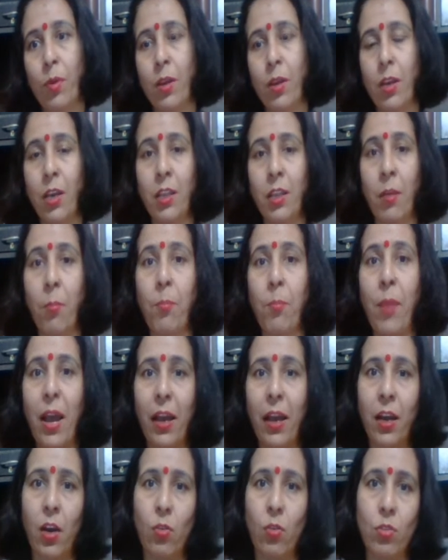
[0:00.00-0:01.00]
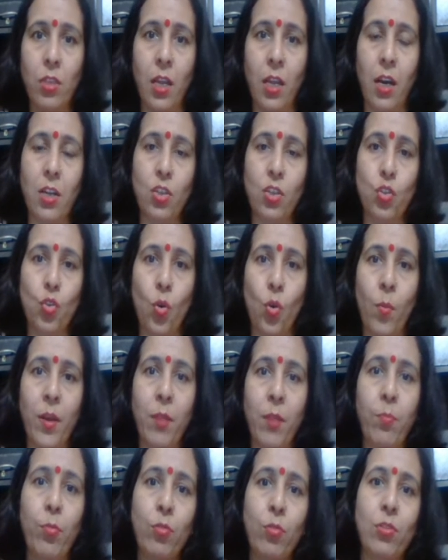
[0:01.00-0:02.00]
in the background there are so many
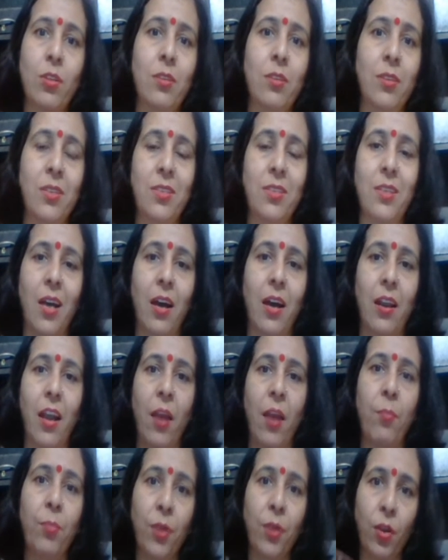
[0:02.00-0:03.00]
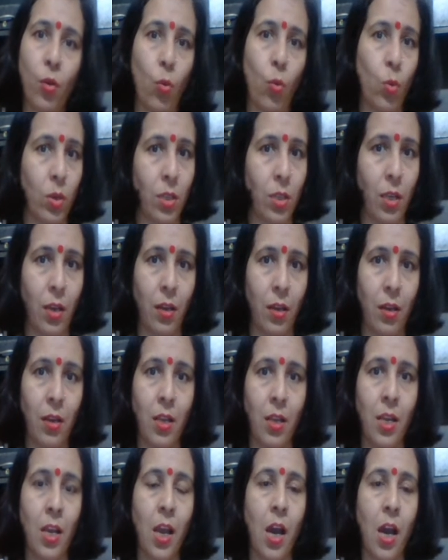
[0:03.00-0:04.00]
processes are happening over there.
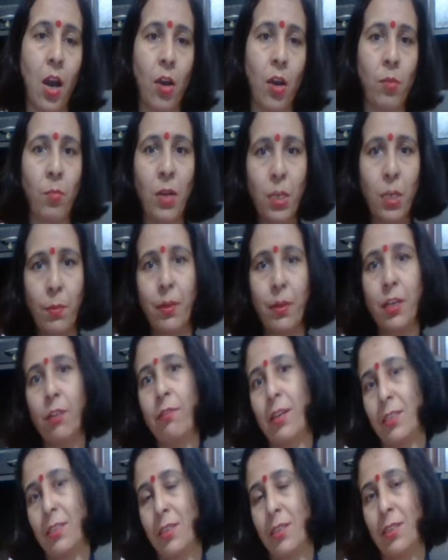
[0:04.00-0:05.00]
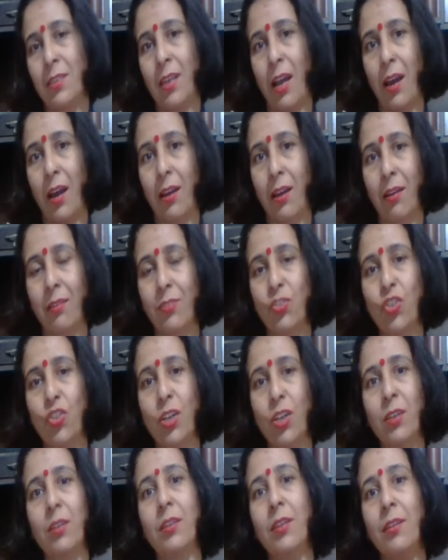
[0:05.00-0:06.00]
Multiple devices are
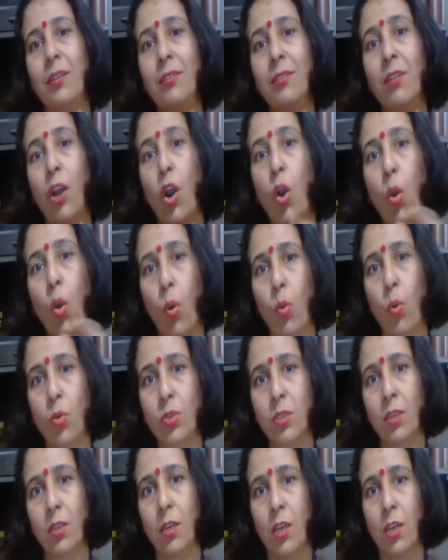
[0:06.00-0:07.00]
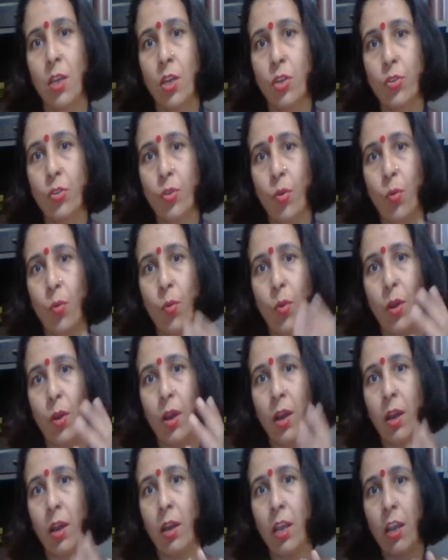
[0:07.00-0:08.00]
generating the logs. So,
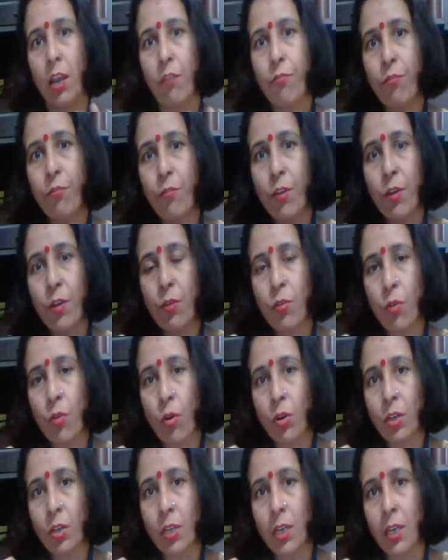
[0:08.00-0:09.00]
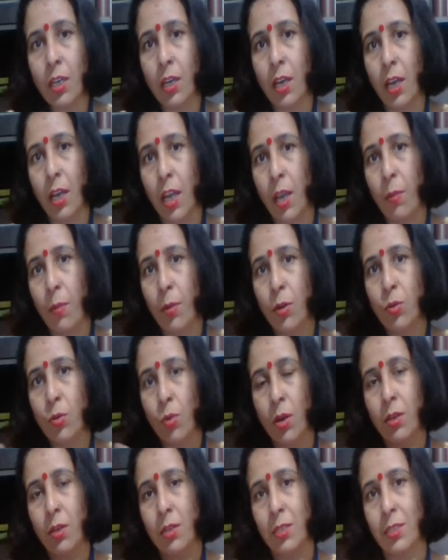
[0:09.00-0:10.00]
if we are not able to
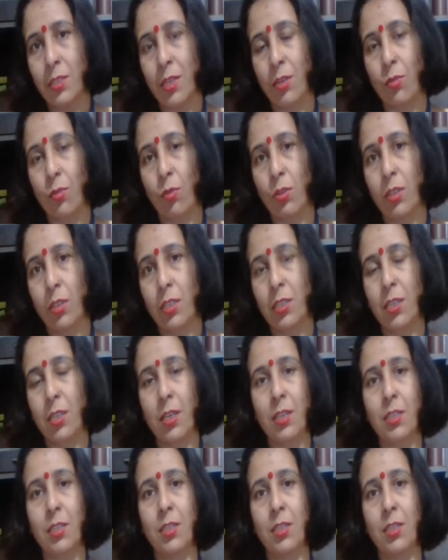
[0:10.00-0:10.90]
understand all these things,